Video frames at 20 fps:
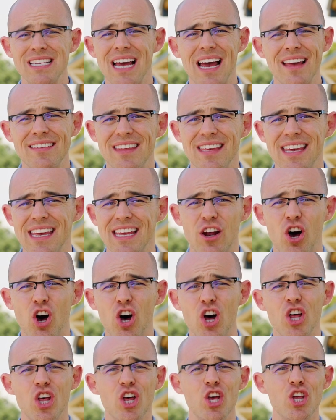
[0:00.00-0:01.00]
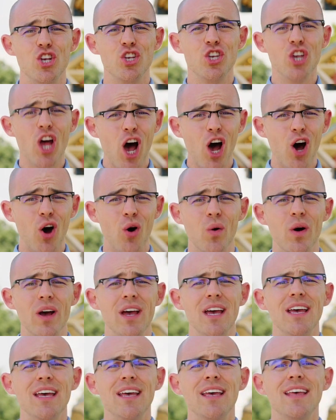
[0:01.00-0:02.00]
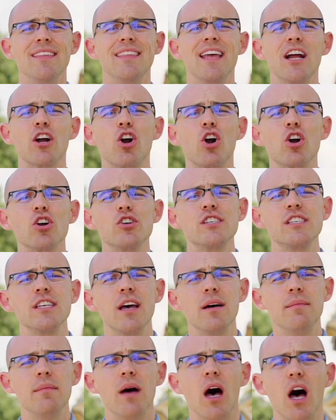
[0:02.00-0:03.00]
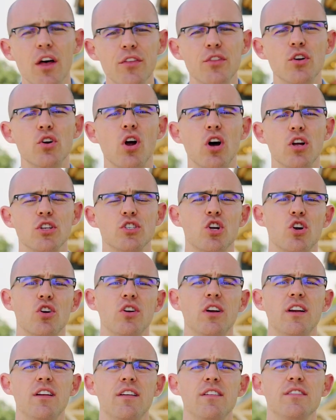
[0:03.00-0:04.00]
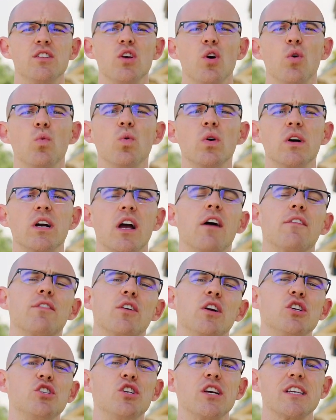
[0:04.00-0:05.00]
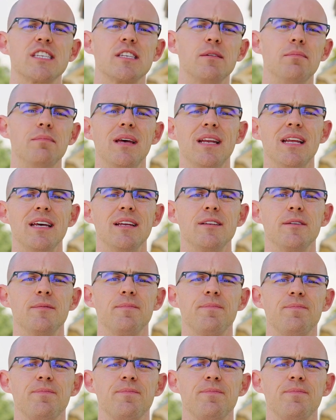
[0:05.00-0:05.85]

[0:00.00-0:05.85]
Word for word: tithing at all? No. There are some other alternatives we'll cover in just a minute.